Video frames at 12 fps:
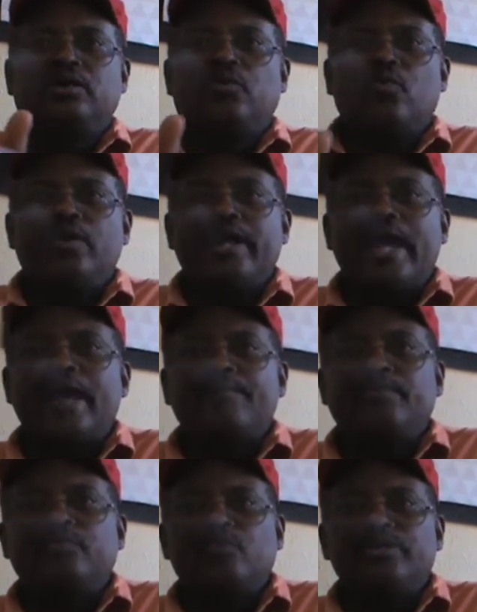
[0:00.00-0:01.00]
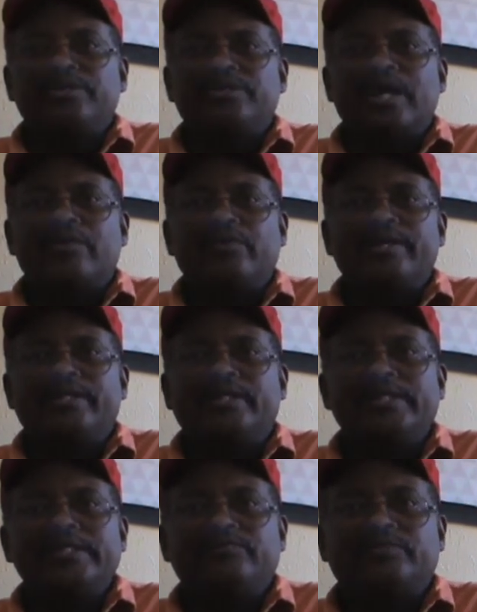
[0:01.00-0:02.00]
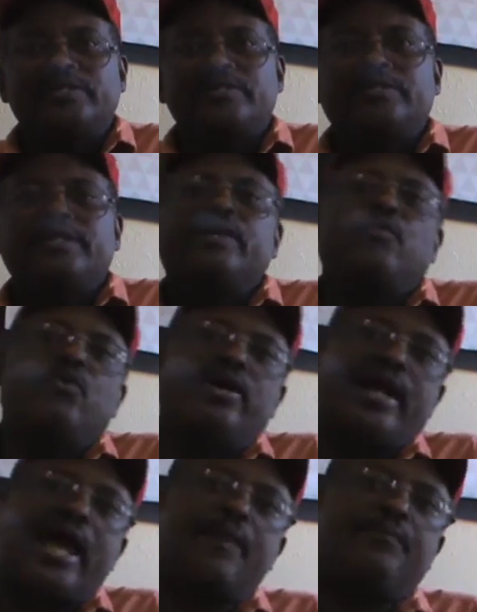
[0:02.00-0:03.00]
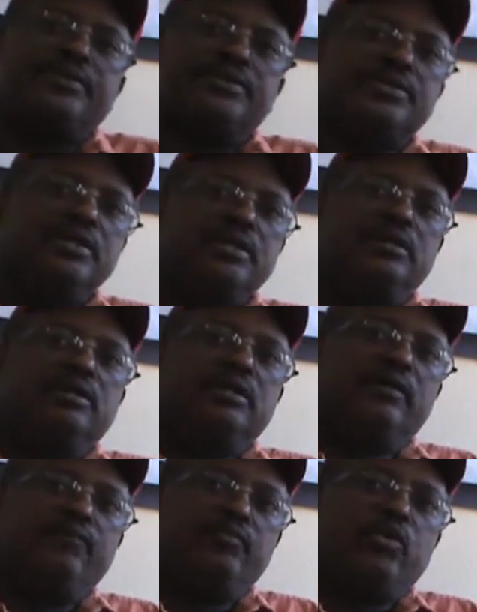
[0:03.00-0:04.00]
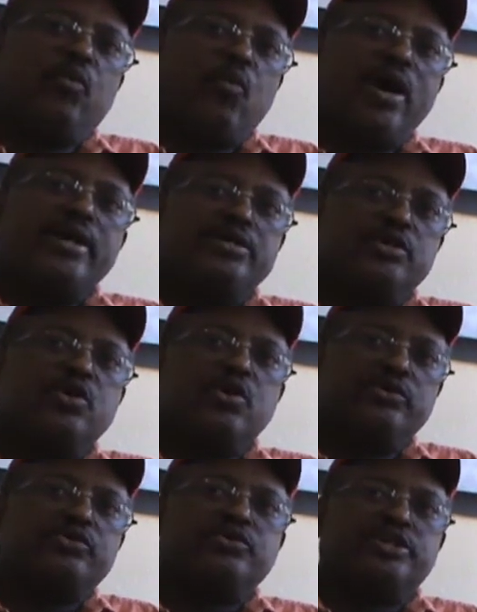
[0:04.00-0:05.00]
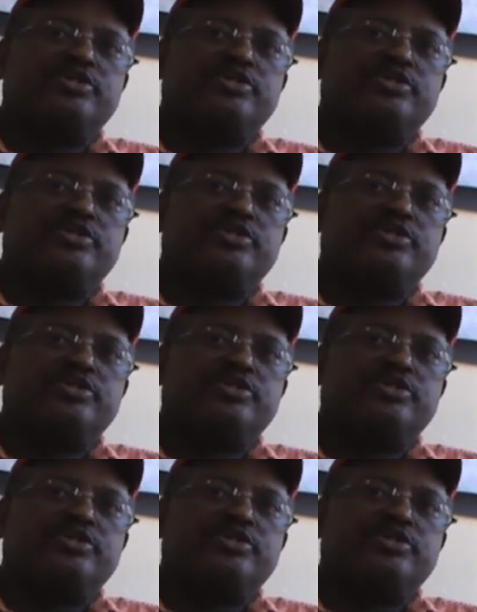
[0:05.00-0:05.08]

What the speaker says: what happened when you got ready to leave theater, and what happens while you're going through the